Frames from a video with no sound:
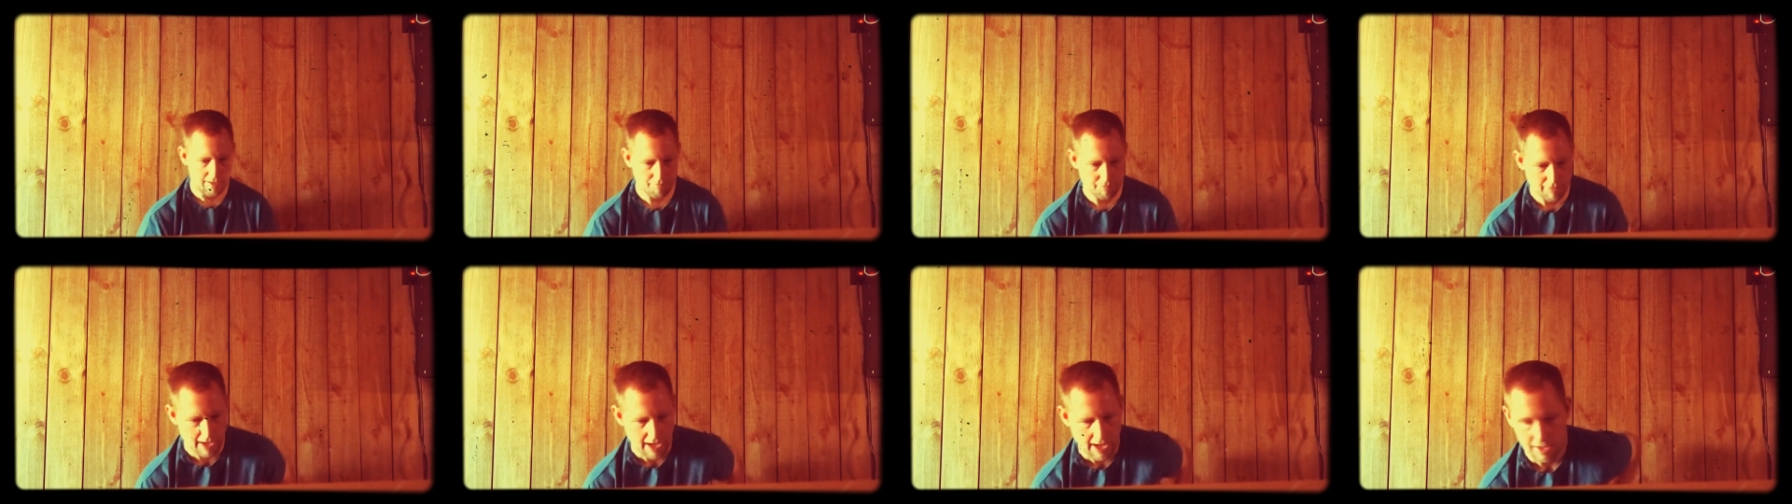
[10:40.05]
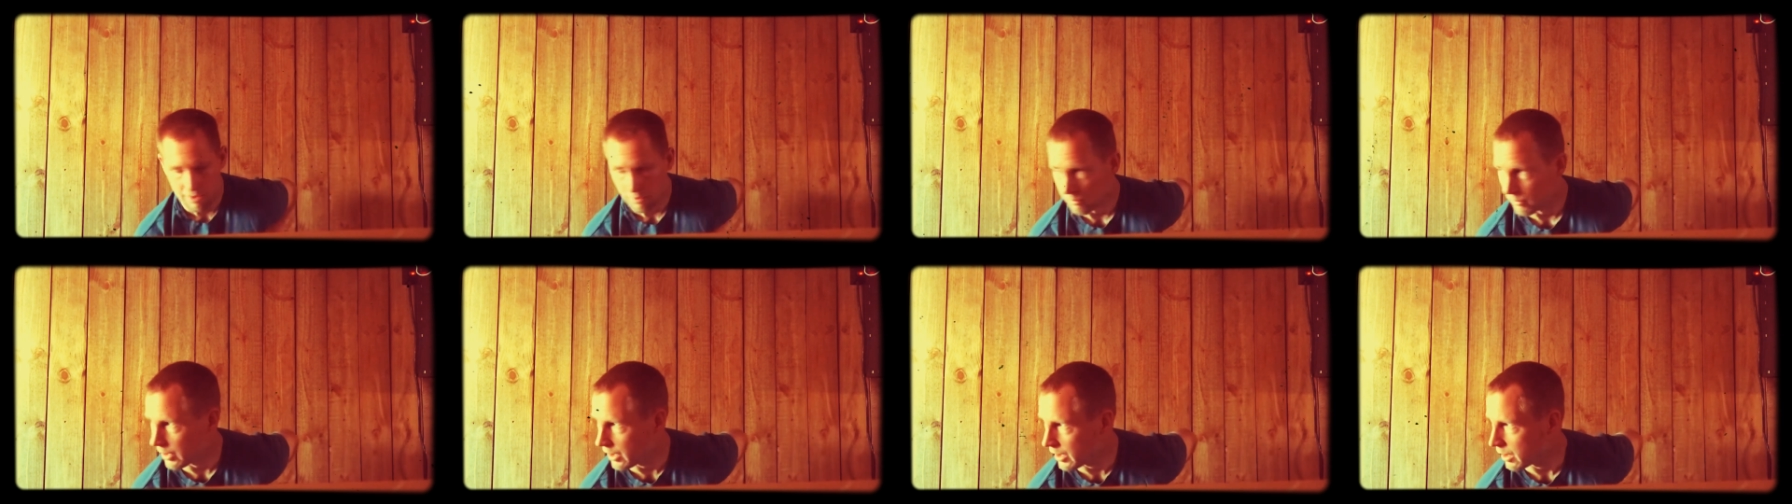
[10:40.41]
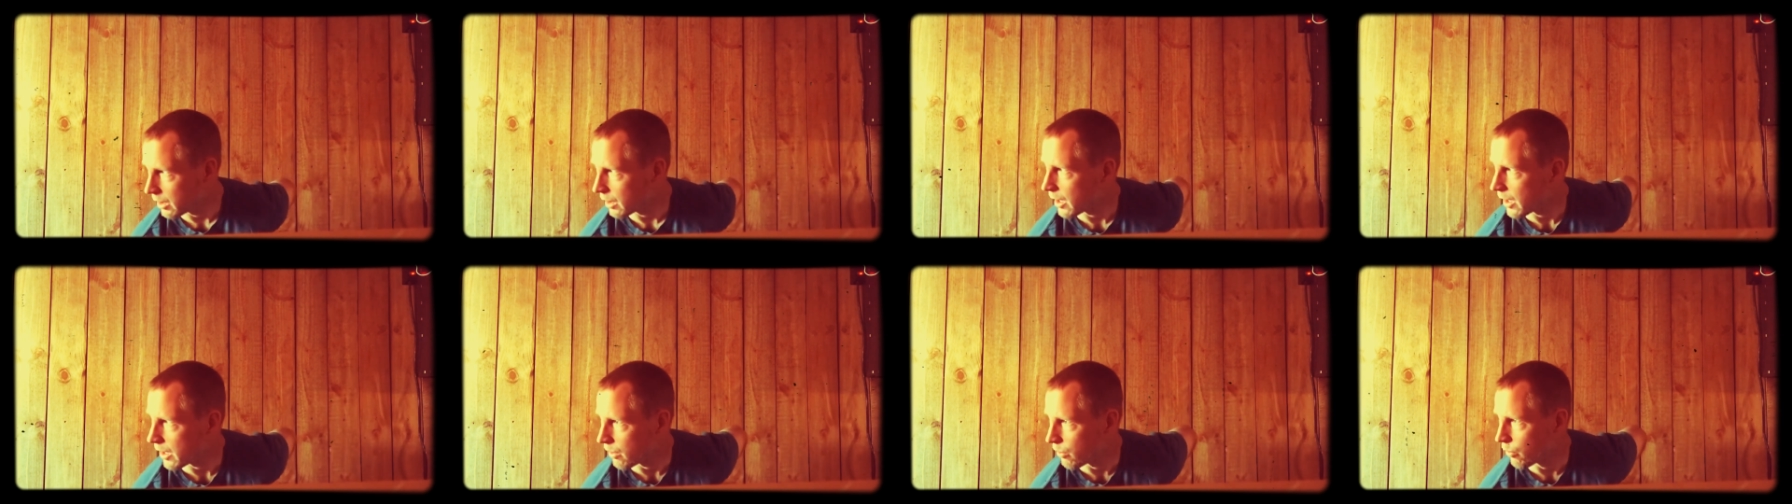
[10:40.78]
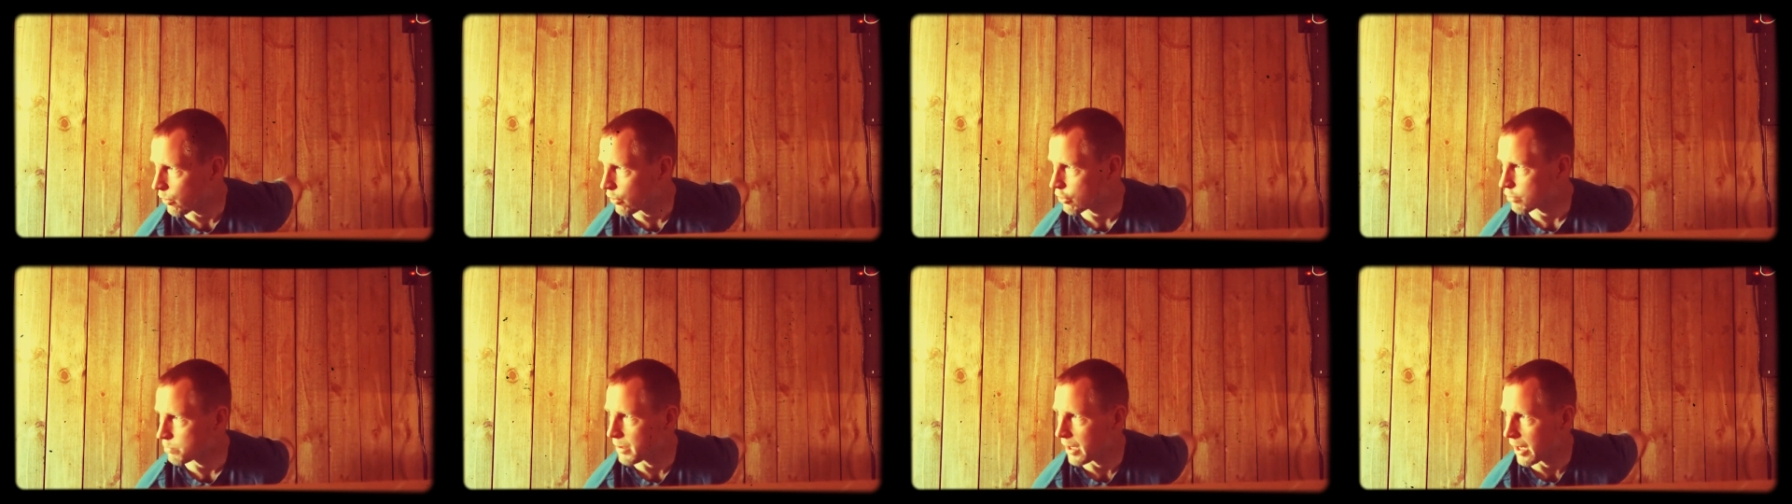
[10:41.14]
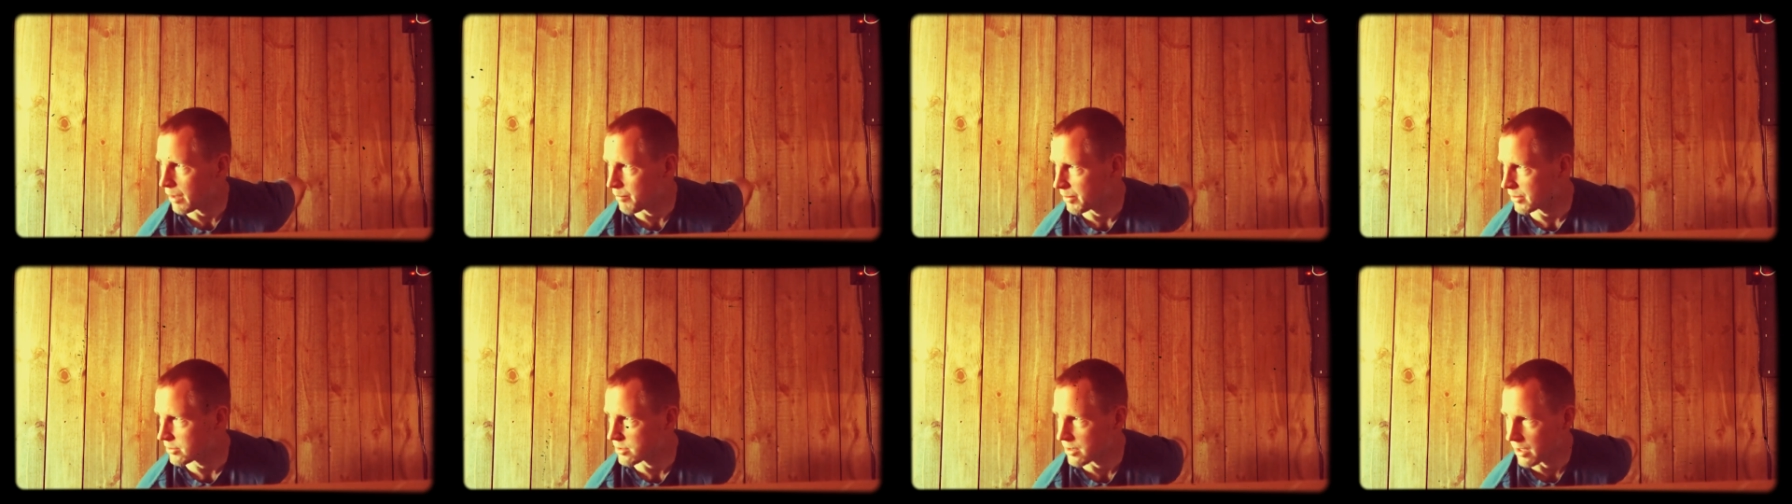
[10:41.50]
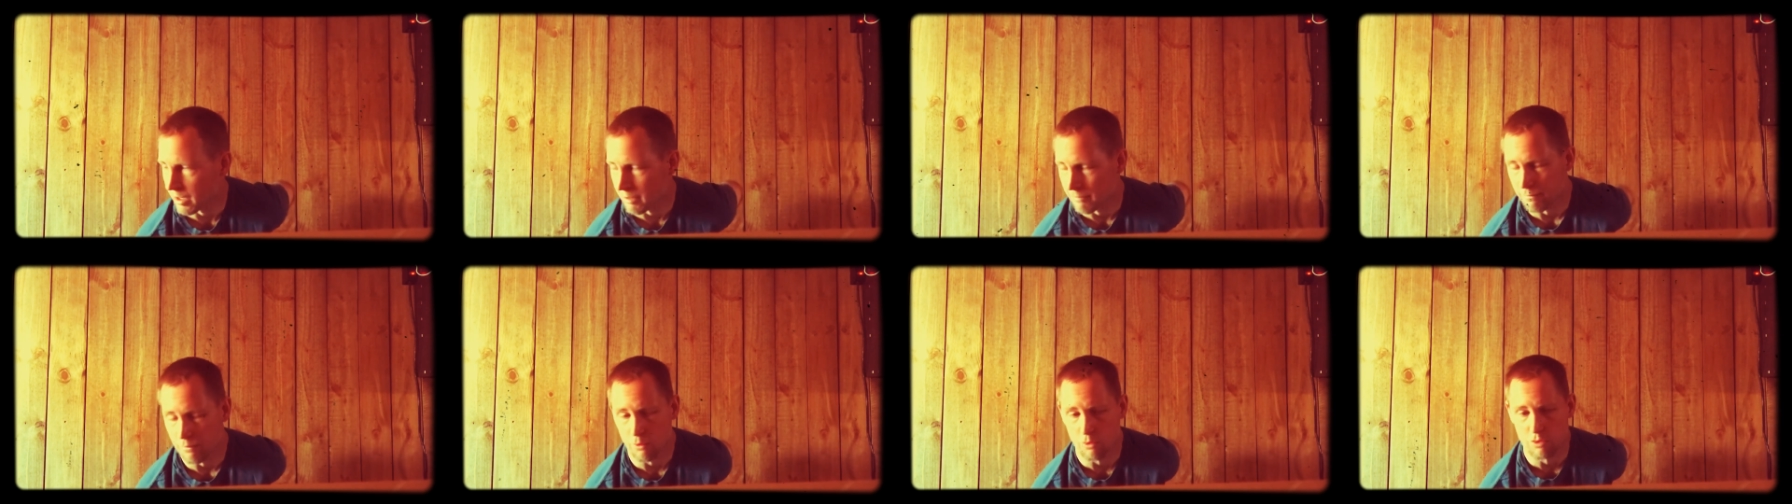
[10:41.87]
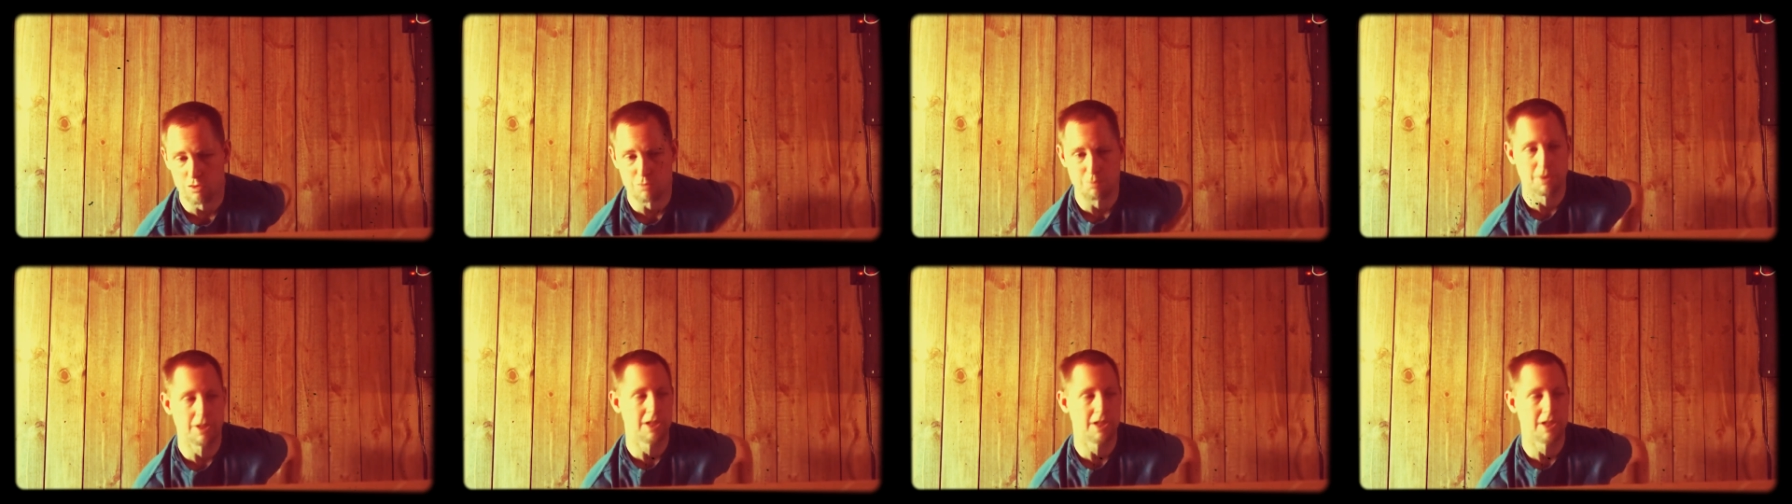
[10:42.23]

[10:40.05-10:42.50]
I don't need a lot of horsepower because I got a 4-speed